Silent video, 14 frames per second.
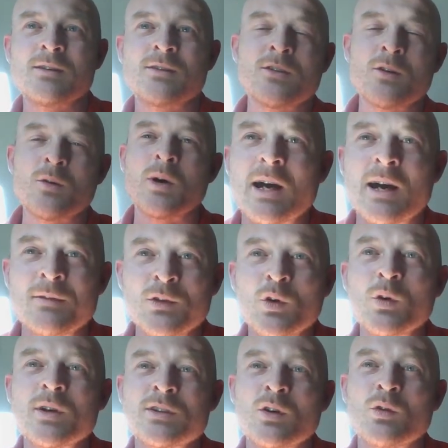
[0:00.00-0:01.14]
do you know what, I've
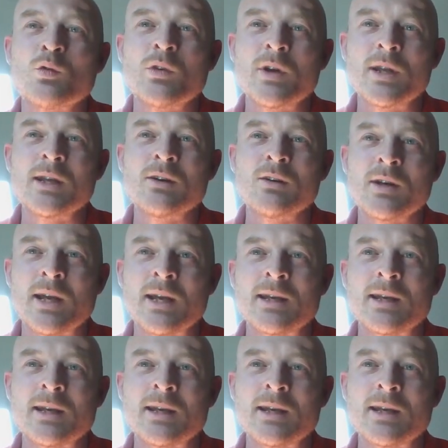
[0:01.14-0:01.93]
noticed you're really good at